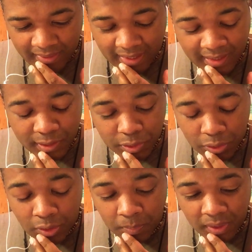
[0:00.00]
And it's
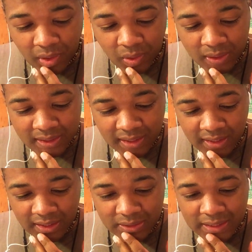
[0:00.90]
good because
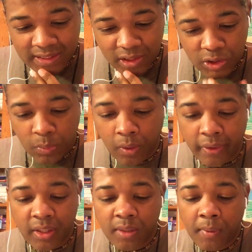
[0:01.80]
those things that you're
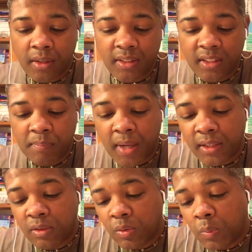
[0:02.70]
worried about, that it
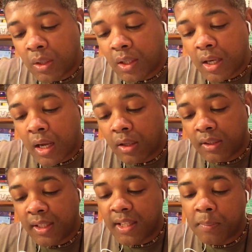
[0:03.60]
might not work out
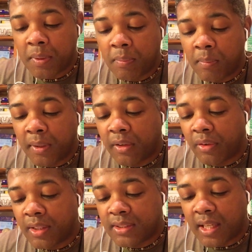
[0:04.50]
and other people may
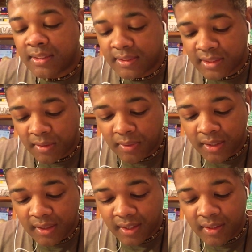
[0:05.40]
criticize and stuff
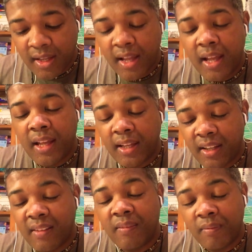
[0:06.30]
like that,
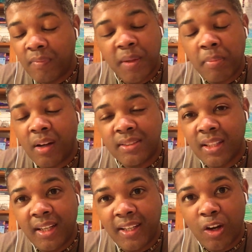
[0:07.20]
the paths
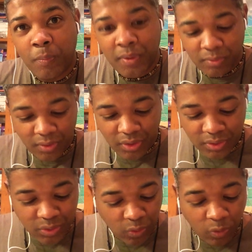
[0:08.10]
are laying open for you.
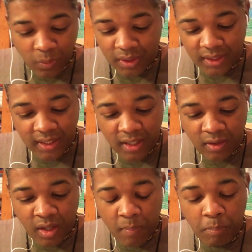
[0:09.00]
It's all working out.
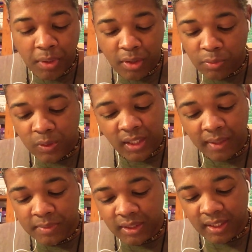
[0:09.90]
Beautiful
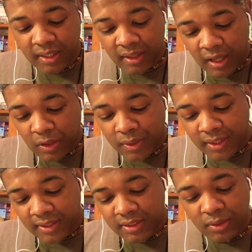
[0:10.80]
times to get. Look at this.